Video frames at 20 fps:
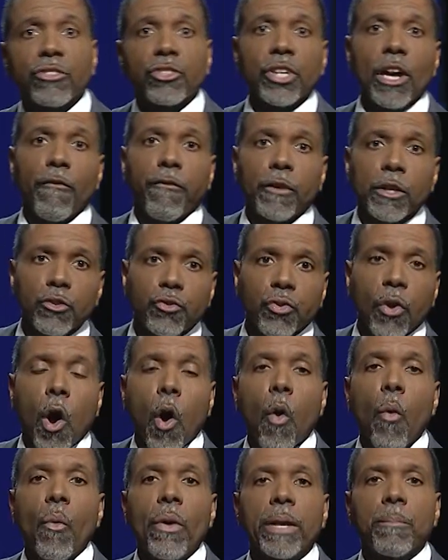
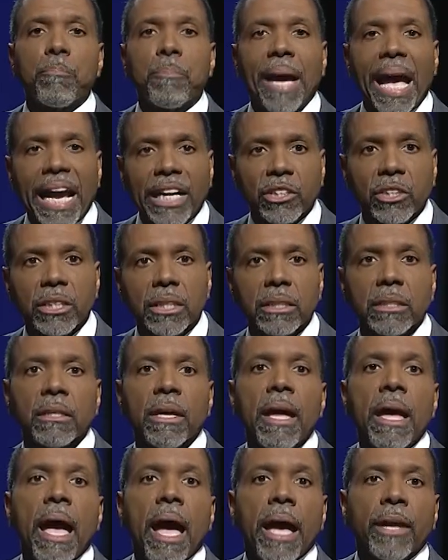self-control with patient
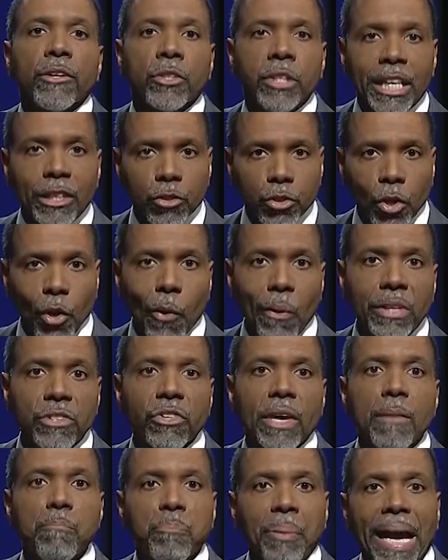endurance,
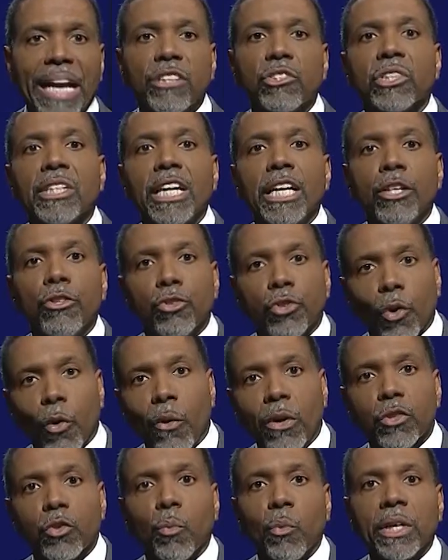and patient
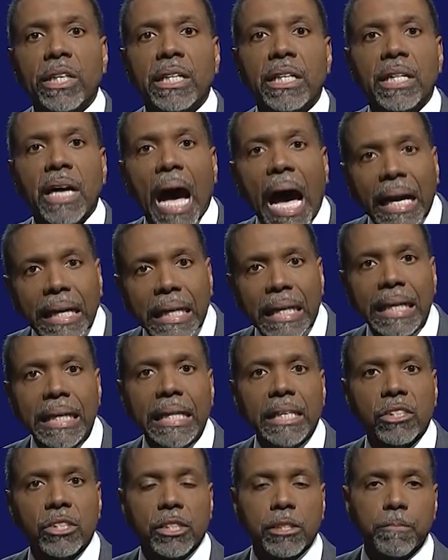endurance with
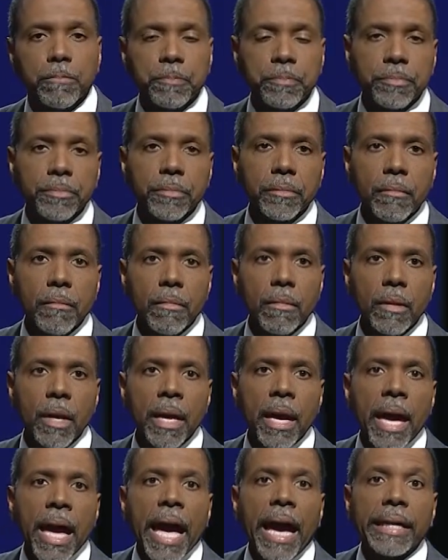godliness,
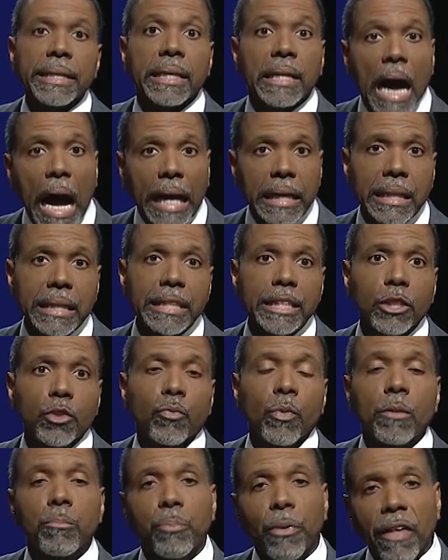and godliness
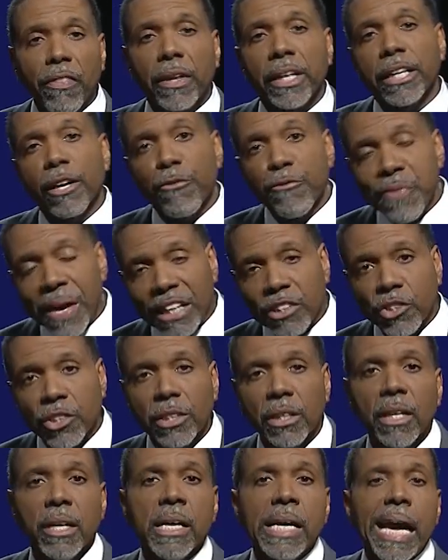with brotherly
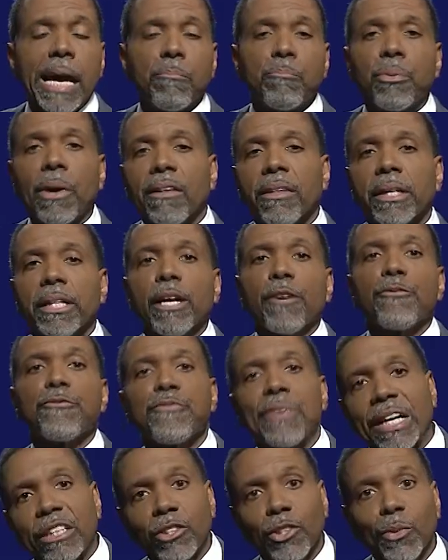affection, and brotherly
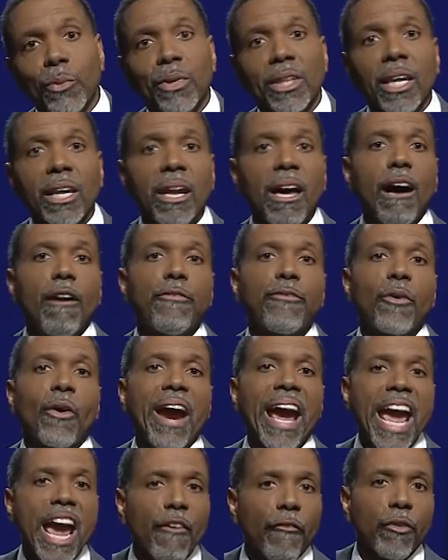affection with love for
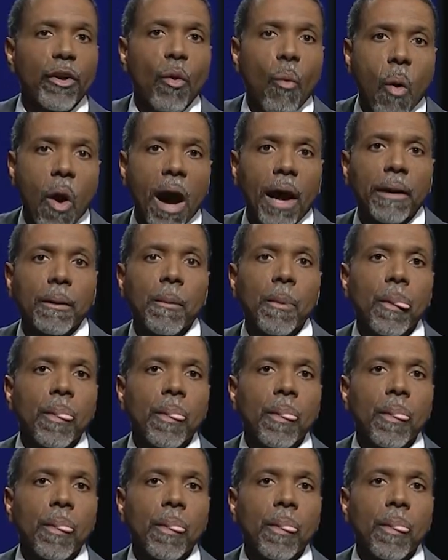everyone.